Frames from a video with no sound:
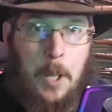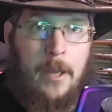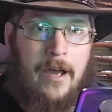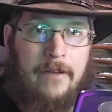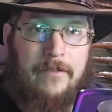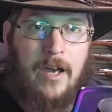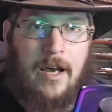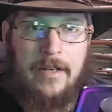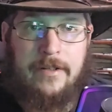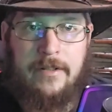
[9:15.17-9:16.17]
I've
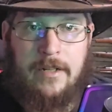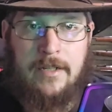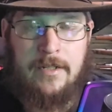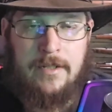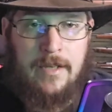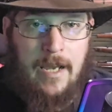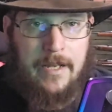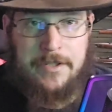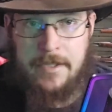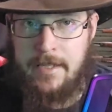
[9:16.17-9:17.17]
gotten
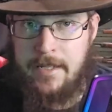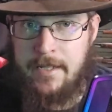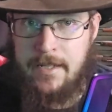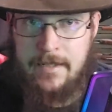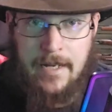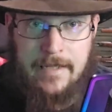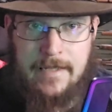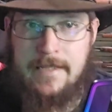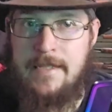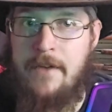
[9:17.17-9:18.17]
actually the
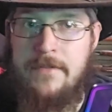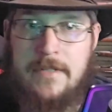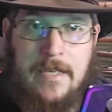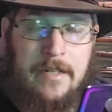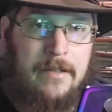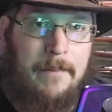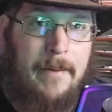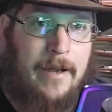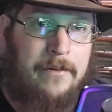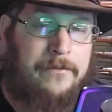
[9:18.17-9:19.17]
1917, the
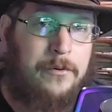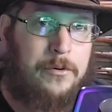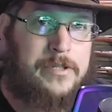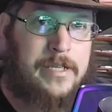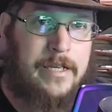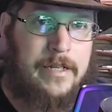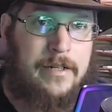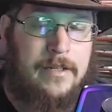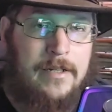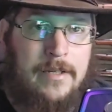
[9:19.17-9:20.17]
pattern
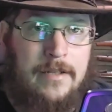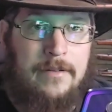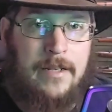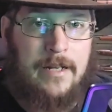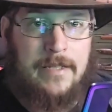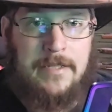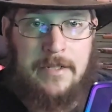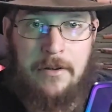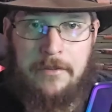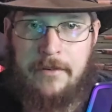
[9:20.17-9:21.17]
14, the
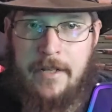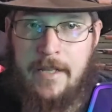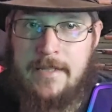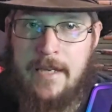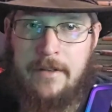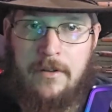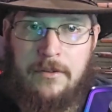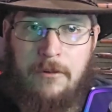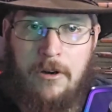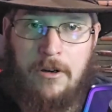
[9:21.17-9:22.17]
1903 that's hanging on
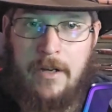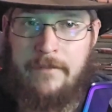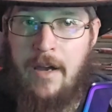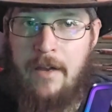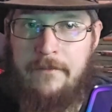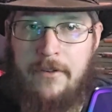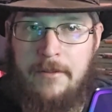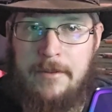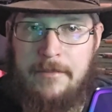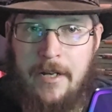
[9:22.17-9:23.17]
the wall, I've gotten
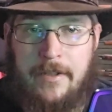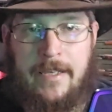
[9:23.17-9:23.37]
from him there.